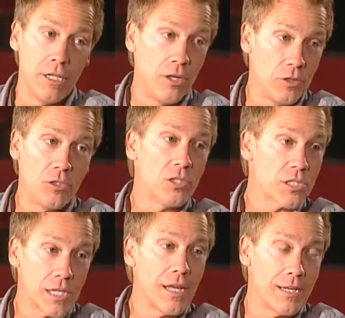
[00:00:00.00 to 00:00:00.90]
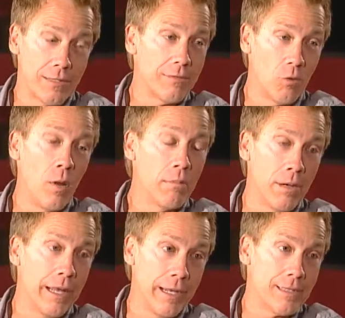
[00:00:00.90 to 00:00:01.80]
You know, you mm-hmm. just got it one
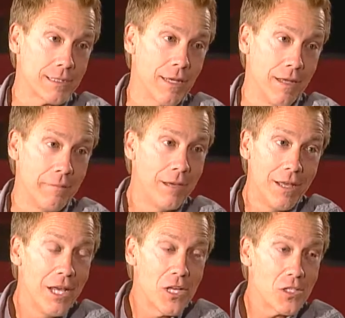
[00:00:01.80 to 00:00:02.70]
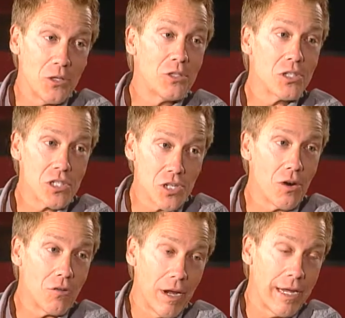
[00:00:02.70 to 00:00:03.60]
bite at a time. Mm-hmm. So you just
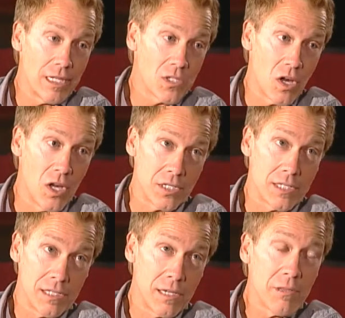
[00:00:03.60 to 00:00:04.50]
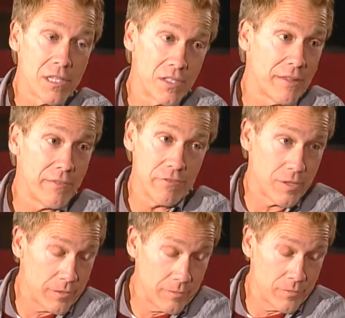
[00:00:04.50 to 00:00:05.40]
start writing songs. Some of the,
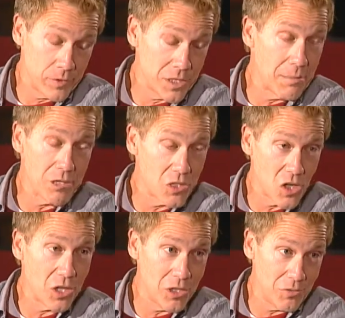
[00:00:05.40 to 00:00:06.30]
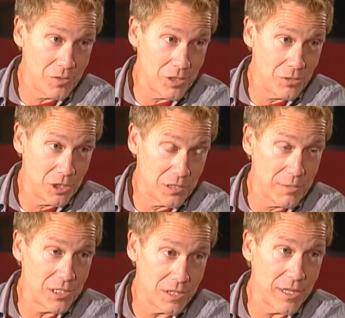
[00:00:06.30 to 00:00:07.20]
for for example, the song you you just
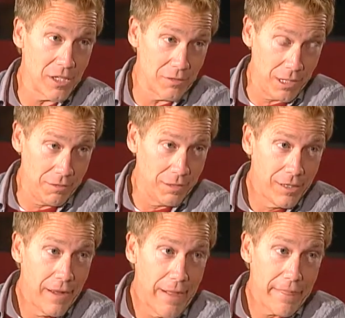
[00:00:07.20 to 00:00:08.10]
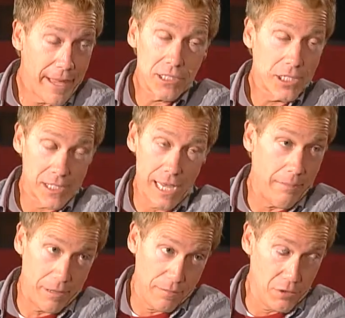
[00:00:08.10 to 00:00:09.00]
mentioned that you love, that just
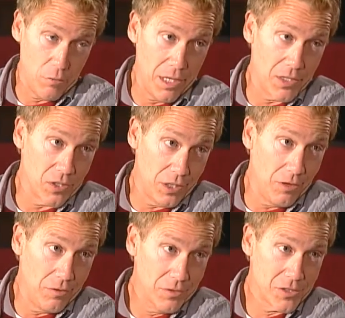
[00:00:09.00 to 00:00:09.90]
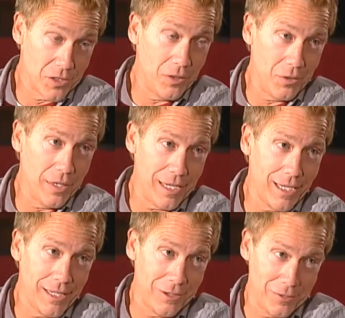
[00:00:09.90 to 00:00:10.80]
happened a few months ago. Mm-hmm. So
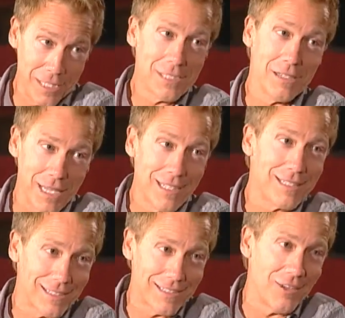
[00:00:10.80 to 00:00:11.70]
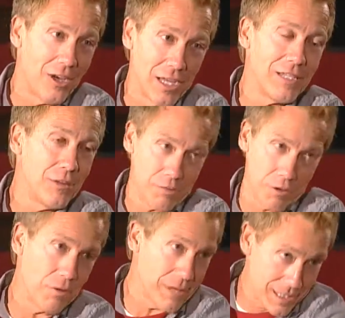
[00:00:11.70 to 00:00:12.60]
you know, it's a it's a long, and you
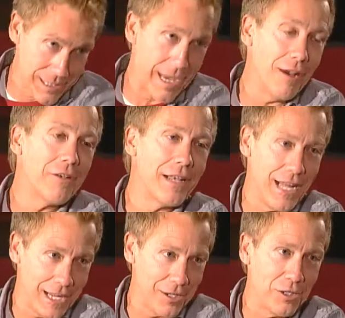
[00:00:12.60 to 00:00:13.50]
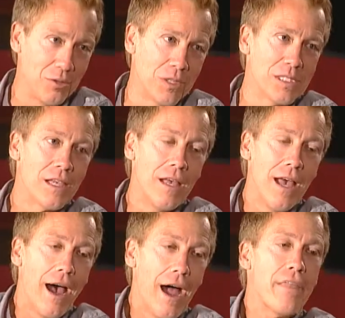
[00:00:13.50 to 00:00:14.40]
throw things out and add new ones.
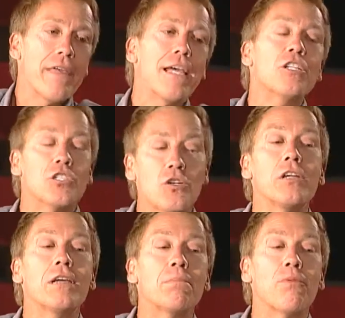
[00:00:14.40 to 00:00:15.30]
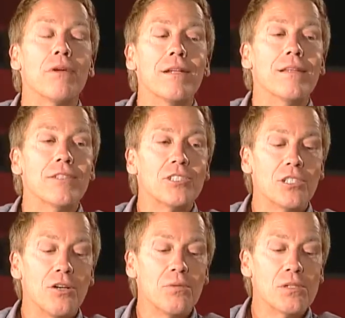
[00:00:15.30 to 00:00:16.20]
I think a turning point in the
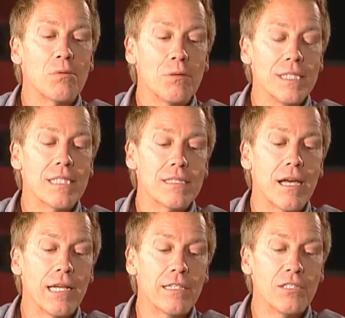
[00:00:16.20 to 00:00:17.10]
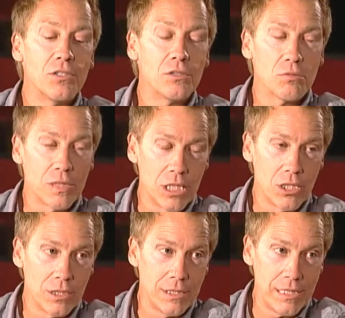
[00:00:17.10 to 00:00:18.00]
show was when we decided to do a really
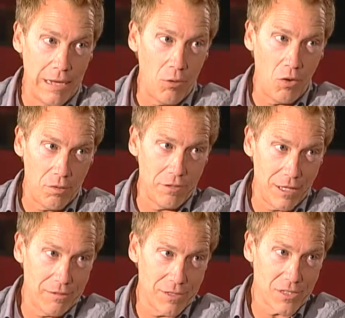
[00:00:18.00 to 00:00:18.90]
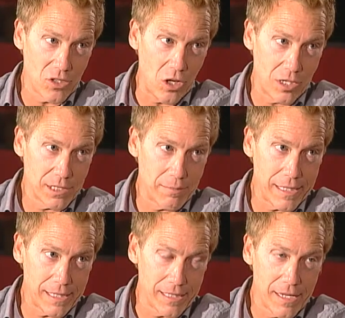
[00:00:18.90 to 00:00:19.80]
good demo of all of the songs mm-hmm.
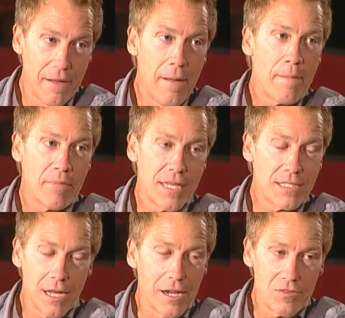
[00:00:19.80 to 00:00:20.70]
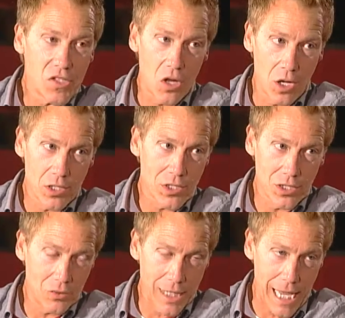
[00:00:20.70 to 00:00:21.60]
because these kind of songs,
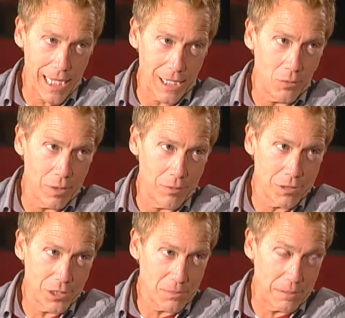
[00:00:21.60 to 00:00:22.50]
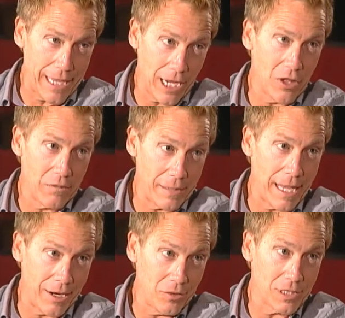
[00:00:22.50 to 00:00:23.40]
you can't get away with just playing on the
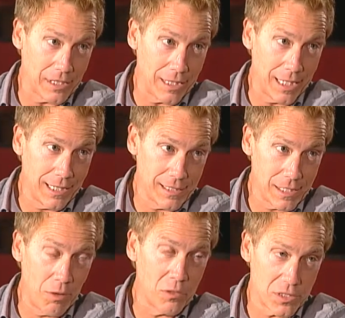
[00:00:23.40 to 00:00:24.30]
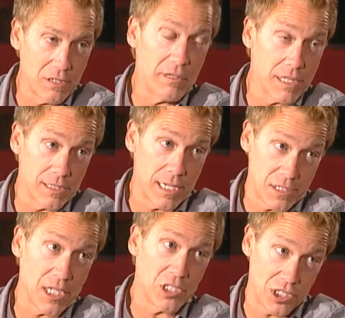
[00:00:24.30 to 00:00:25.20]
piano and singing, because almost everything
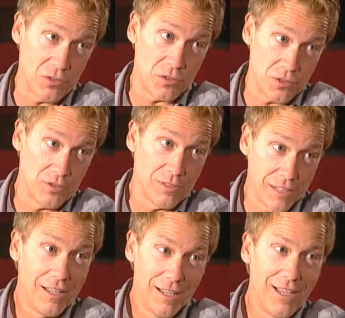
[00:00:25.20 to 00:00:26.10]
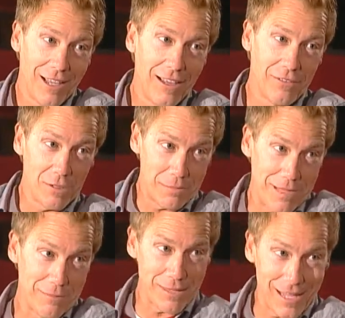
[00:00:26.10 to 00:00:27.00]
sounds like a show tune right. if right. you
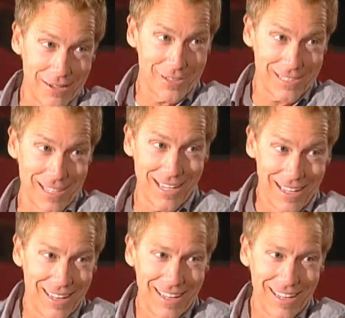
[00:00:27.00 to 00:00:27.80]
play the piano and sing it.